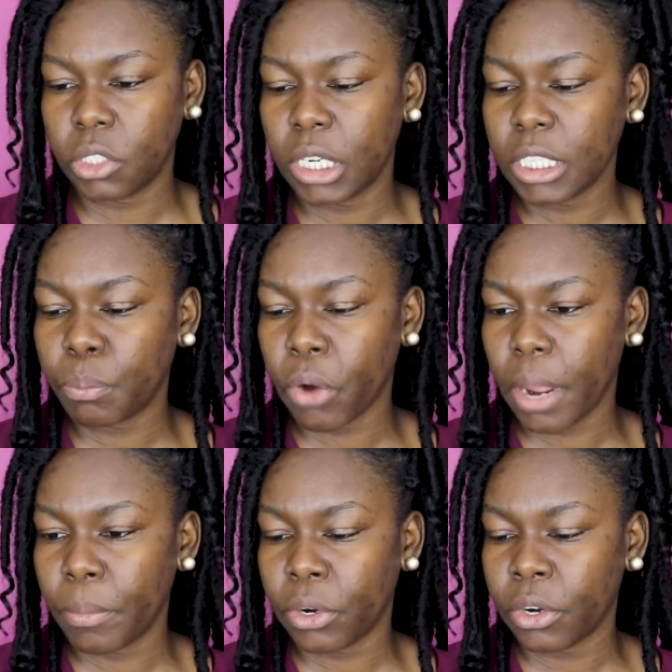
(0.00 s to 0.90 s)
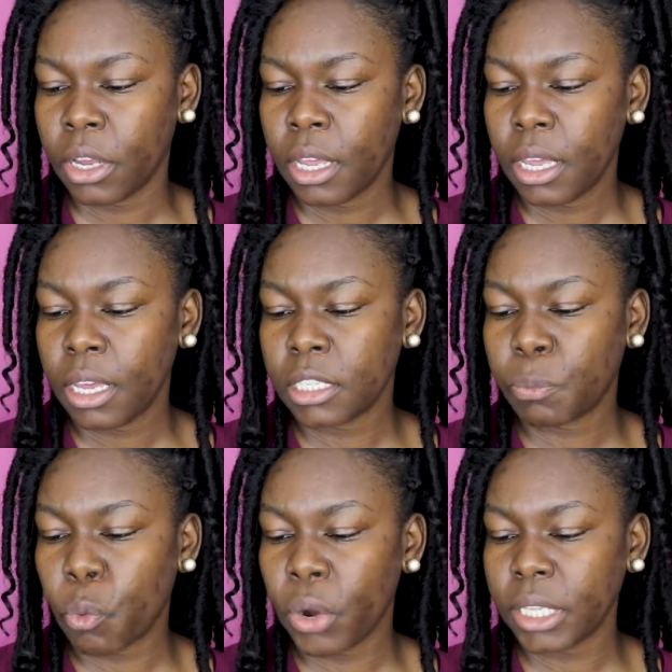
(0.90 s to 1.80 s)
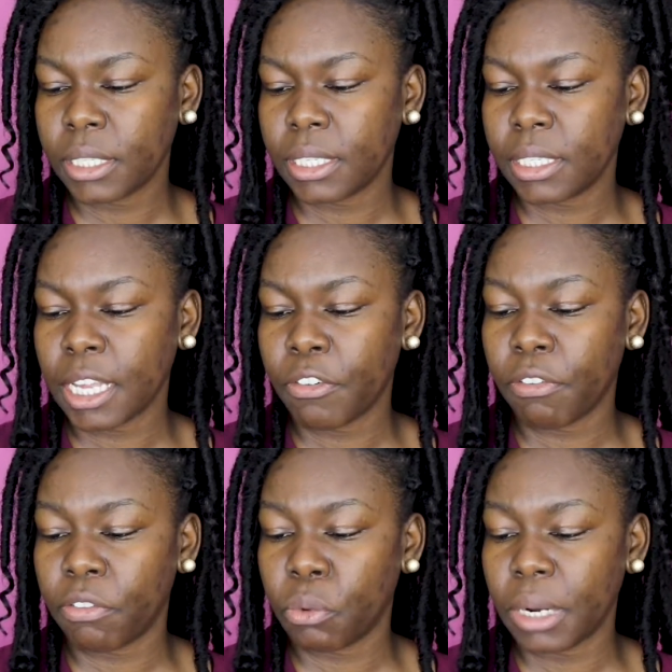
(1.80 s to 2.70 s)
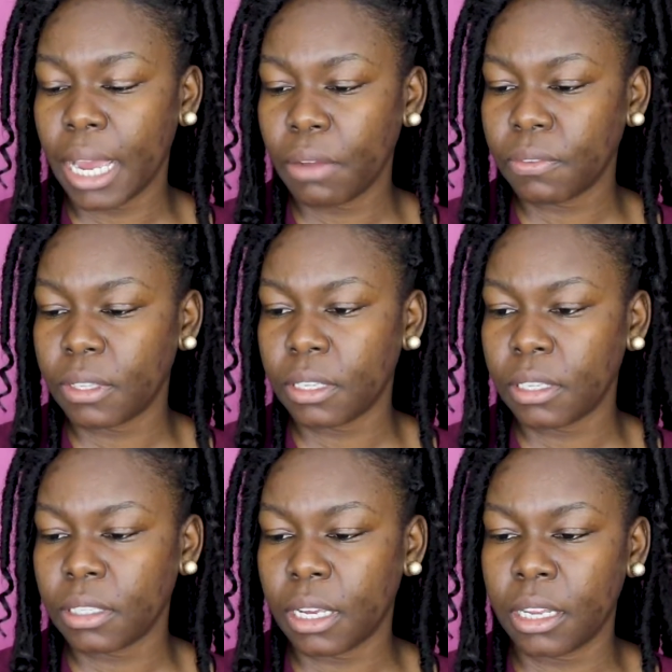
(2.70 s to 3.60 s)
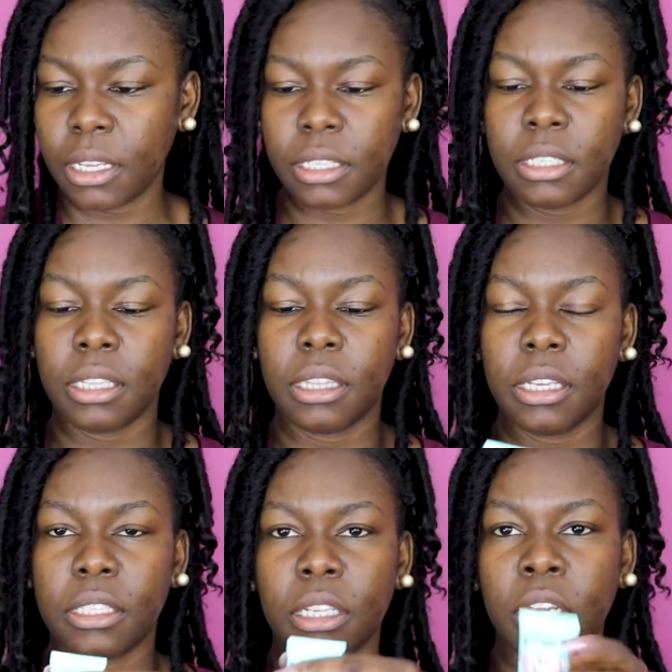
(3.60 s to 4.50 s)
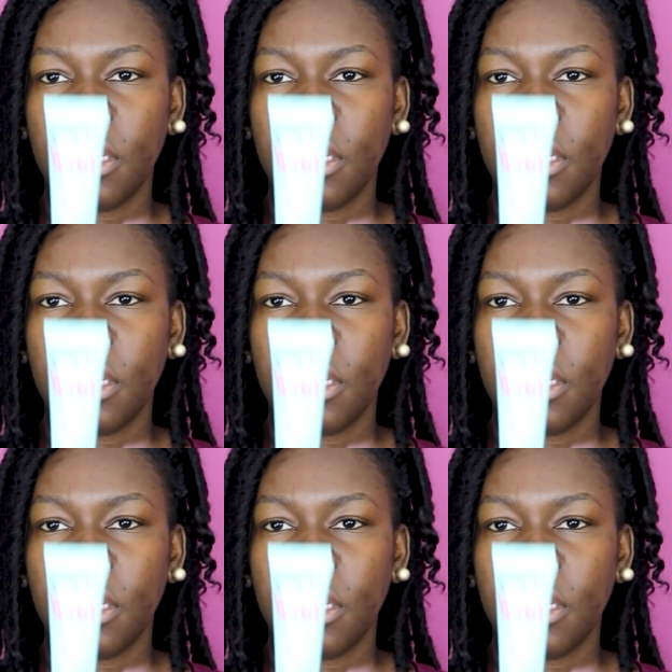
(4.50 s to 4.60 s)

So this primer is 0.67 fluid ounces, and it's this